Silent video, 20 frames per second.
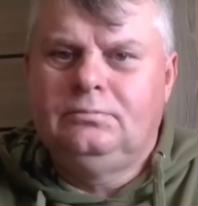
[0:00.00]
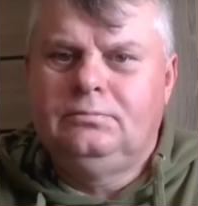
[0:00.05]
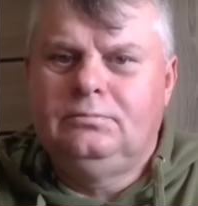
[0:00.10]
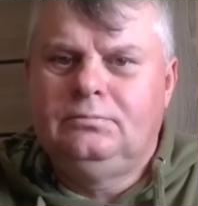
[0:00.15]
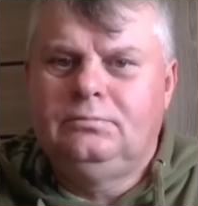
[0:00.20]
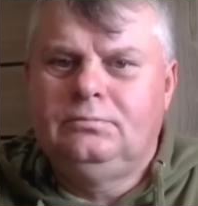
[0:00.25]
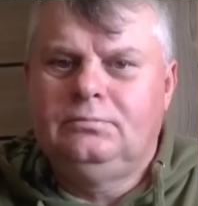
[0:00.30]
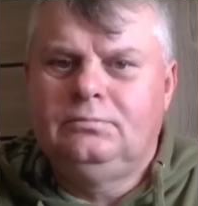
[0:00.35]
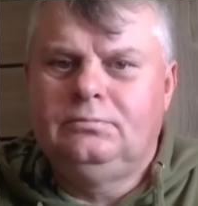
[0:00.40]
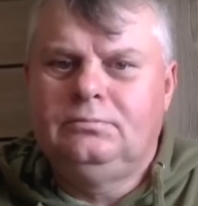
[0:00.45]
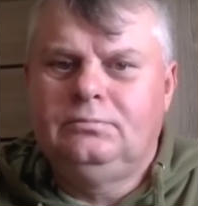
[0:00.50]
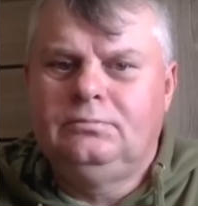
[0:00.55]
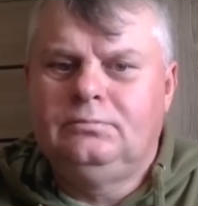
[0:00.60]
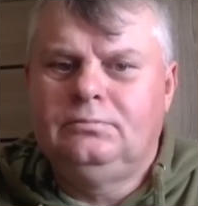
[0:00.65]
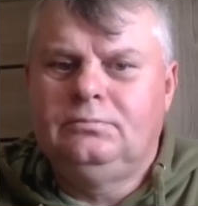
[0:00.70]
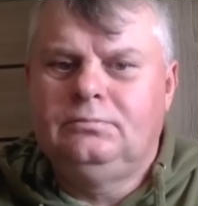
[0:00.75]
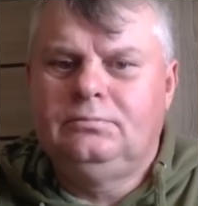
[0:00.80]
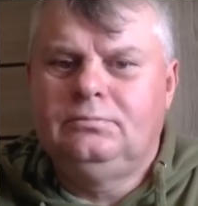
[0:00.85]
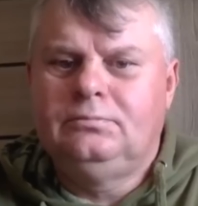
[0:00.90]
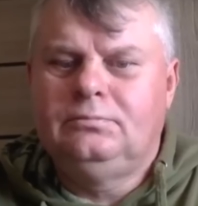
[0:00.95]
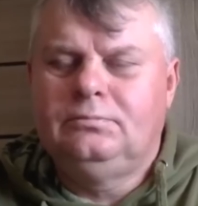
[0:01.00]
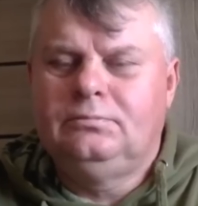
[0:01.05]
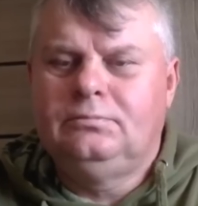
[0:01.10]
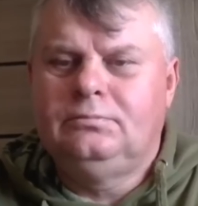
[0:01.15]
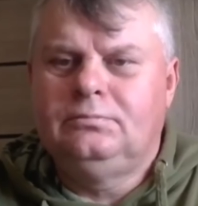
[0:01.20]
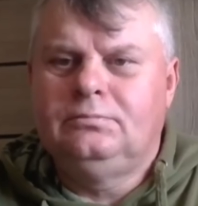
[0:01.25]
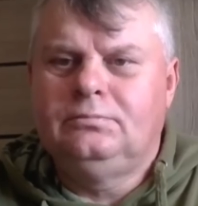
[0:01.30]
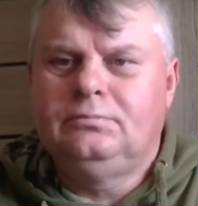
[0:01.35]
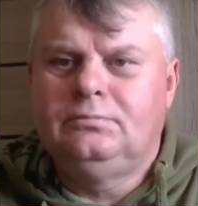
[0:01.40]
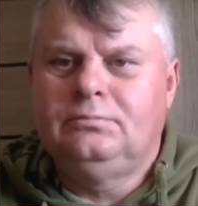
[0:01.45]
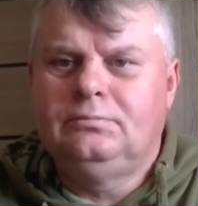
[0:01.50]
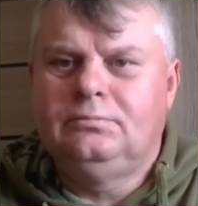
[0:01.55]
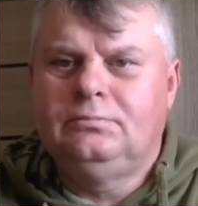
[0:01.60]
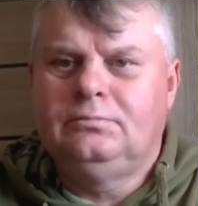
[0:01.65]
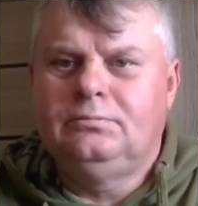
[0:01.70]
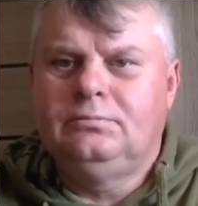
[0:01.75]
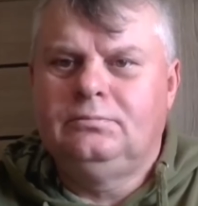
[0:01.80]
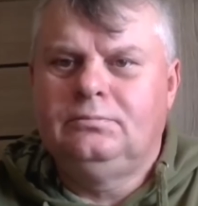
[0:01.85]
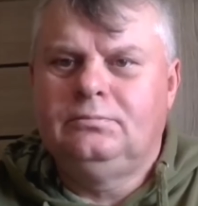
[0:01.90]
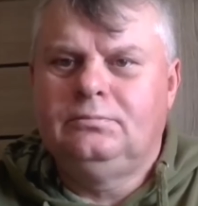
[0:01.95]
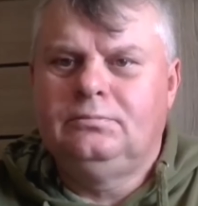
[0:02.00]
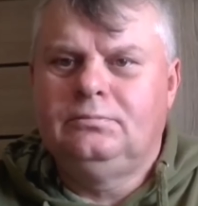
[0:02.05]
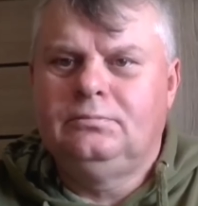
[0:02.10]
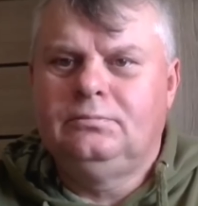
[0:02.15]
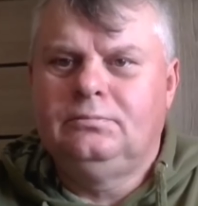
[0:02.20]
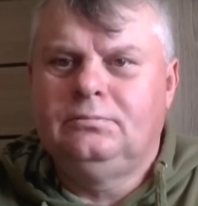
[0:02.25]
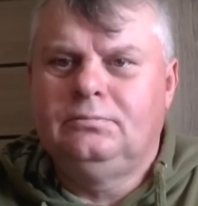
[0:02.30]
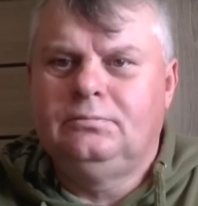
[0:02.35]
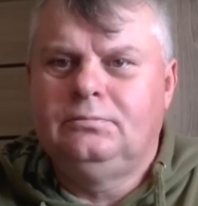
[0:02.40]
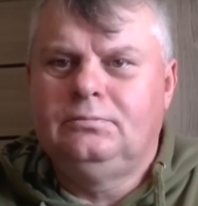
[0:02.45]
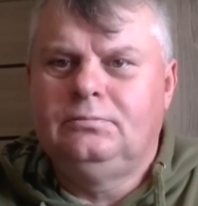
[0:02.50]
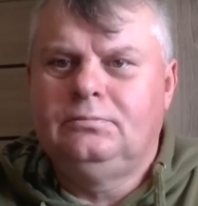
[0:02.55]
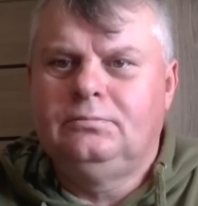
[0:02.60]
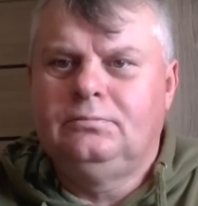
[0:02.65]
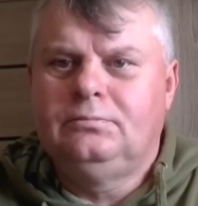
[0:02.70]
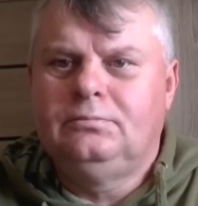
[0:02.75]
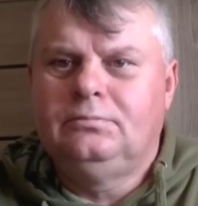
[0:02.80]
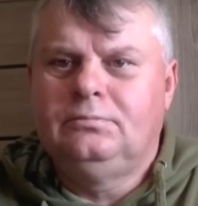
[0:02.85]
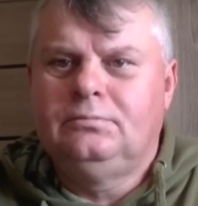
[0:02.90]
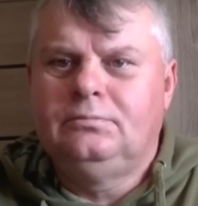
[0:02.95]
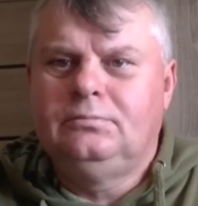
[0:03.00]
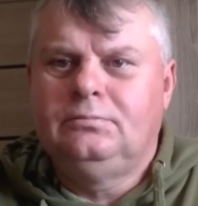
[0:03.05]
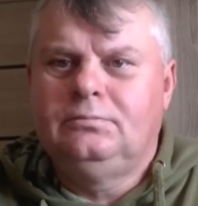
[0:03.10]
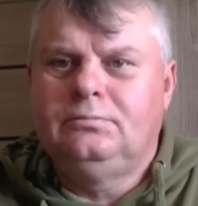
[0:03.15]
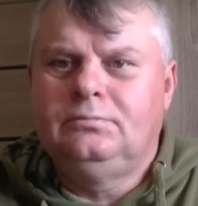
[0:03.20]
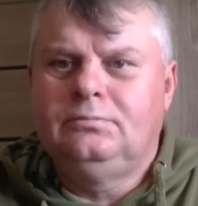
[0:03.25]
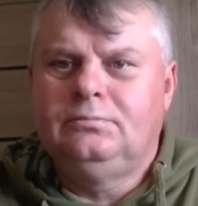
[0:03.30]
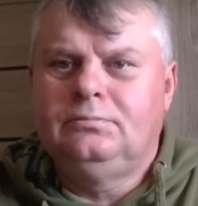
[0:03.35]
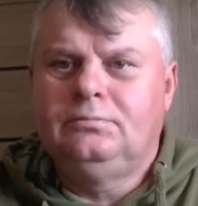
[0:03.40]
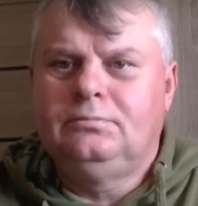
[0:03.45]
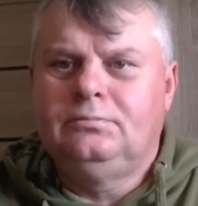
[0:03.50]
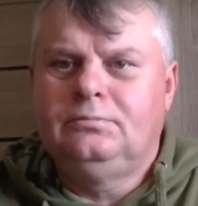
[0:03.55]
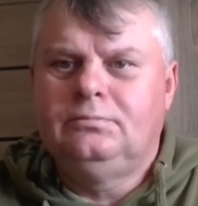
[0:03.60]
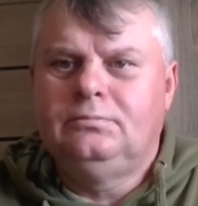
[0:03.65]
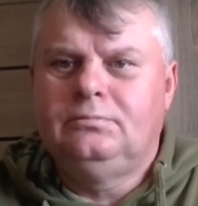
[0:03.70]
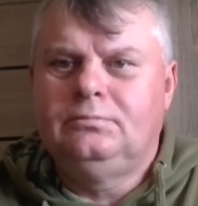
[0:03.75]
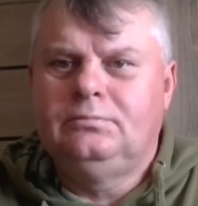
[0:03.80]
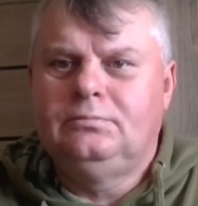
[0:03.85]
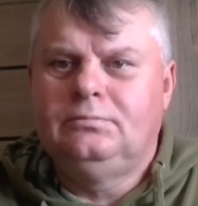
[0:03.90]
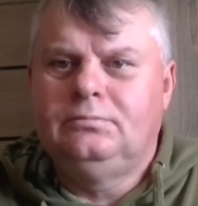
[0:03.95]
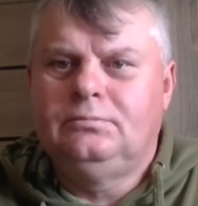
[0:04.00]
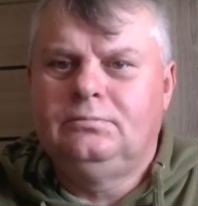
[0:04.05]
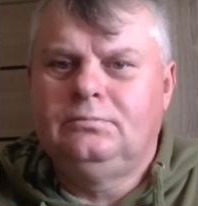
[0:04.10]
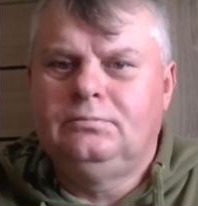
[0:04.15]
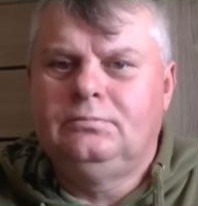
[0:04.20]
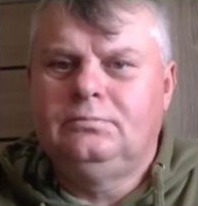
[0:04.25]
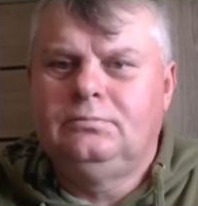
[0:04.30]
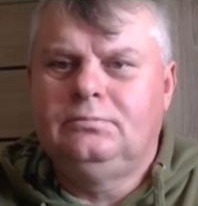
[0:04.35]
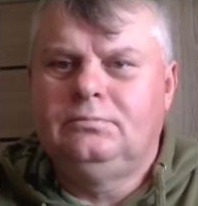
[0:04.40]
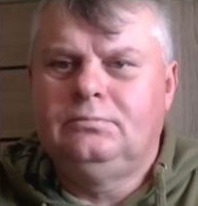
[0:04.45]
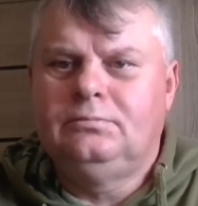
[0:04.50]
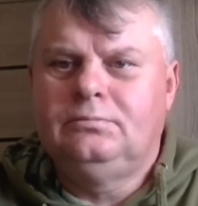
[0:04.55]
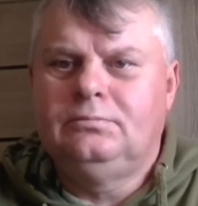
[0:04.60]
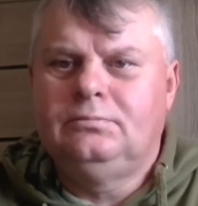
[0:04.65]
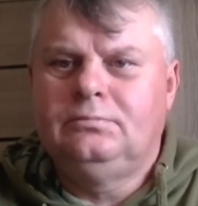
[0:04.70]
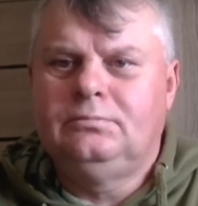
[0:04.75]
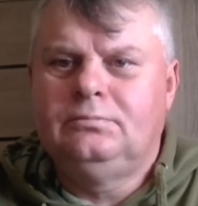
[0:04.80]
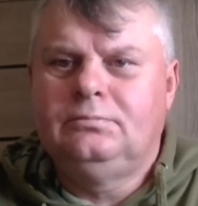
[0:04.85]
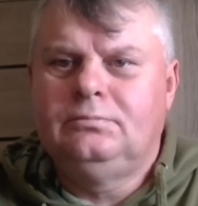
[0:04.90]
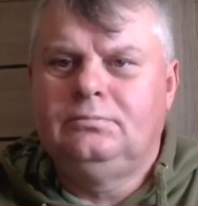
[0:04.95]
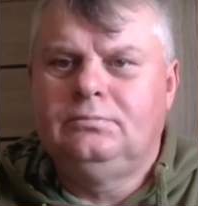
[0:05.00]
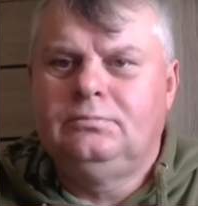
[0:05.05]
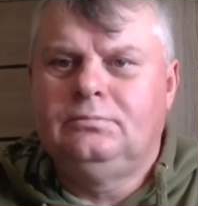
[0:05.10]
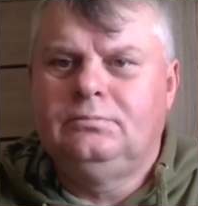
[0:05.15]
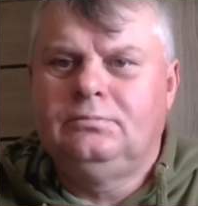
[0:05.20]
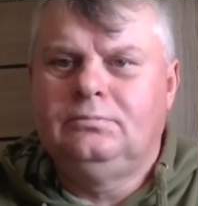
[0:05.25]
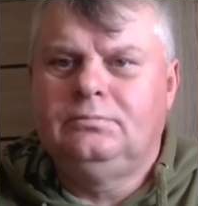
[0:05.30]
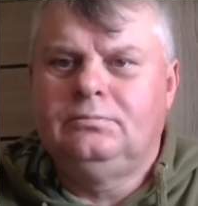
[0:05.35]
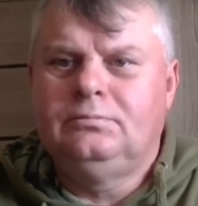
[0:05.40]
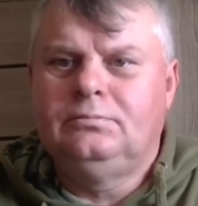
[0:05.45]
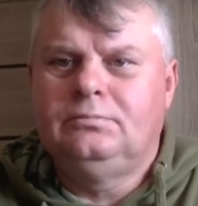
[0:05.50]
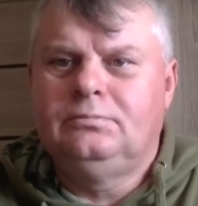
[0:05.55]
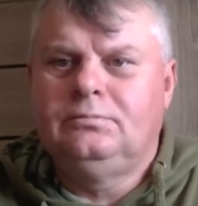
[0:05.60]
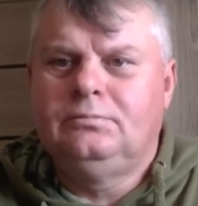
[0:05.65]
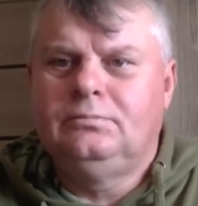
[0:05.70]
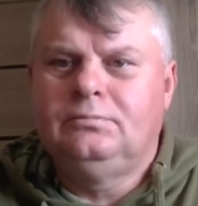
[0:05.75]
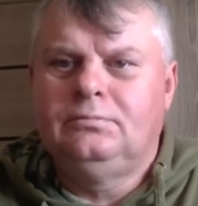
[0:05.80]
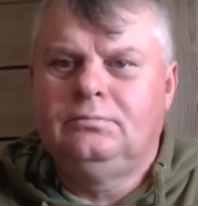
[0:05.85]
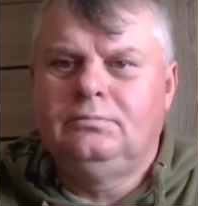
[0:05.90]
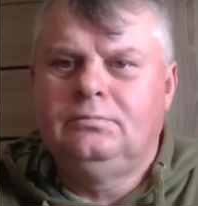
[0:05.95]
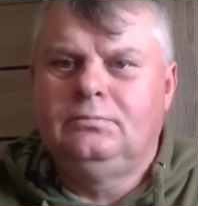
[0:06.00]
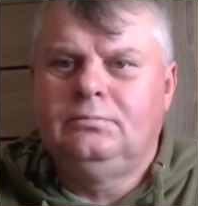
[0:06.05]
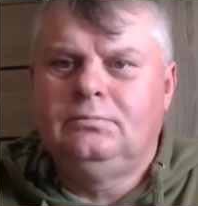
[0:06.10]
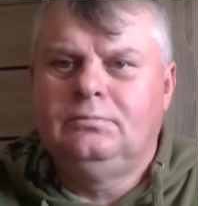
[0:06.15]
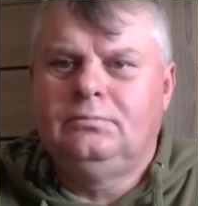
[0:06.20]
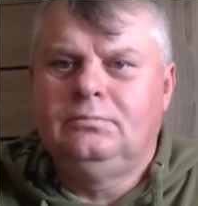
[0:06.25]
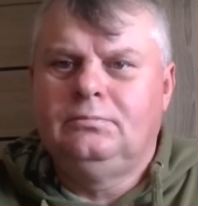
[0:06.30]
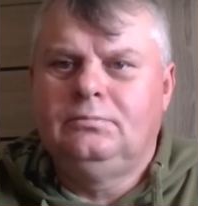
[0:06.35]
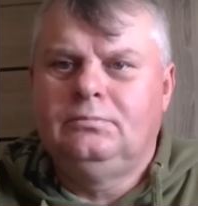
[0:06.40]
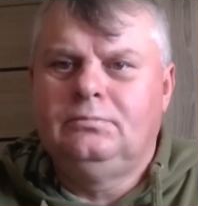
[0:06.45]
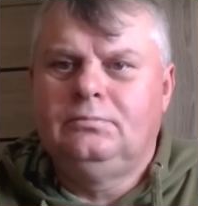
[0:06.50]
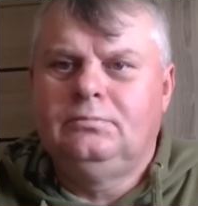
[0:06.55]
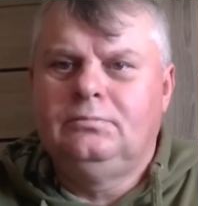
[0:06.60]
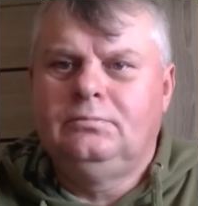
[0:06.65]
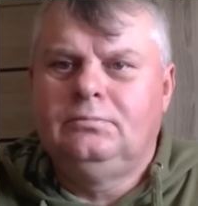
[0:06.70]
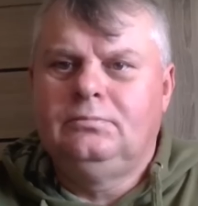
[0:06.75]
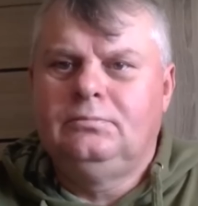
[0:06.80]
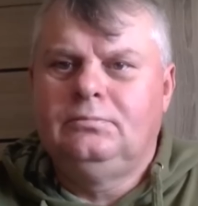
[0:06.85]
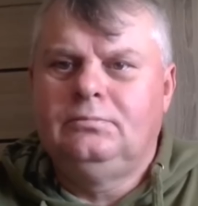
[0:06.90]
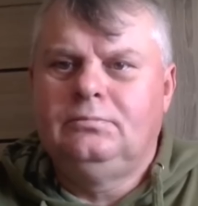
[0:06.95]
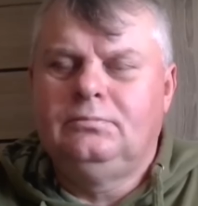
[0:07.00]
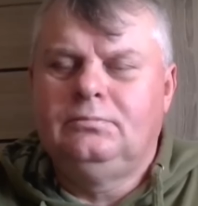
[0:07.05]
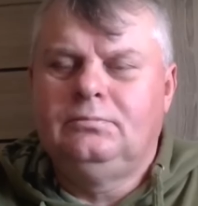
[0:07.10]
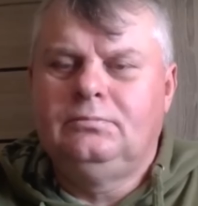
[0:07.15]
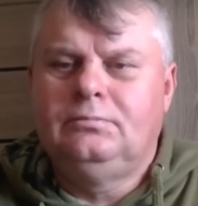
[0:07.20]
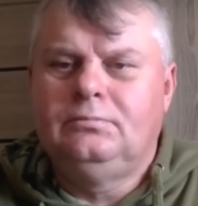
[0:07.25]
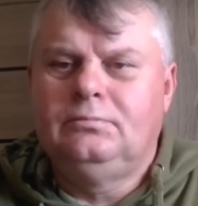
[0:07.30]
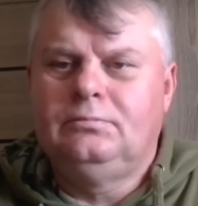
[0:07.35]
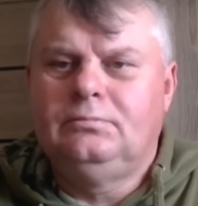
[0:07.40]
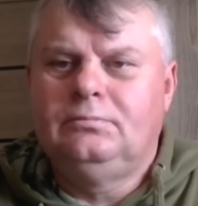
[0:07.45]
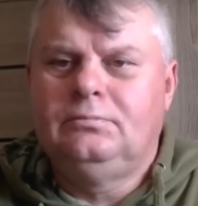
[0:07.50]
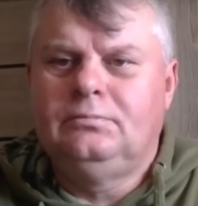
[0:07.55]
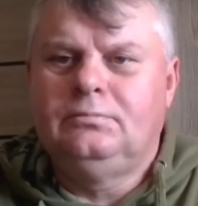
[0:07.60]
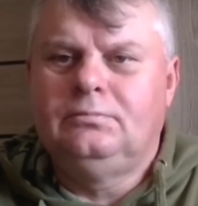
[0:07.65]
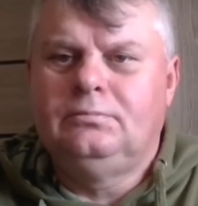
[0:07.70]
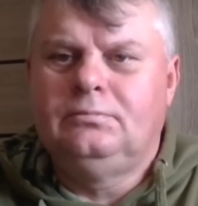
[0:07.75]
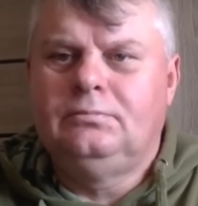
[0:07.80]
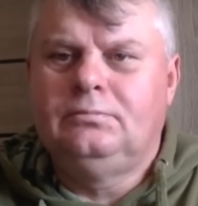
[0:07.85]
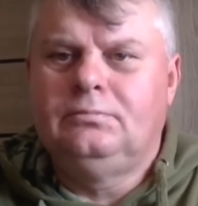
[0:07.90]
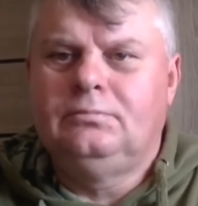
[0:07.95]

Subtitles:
No words are spoken by the person on screen.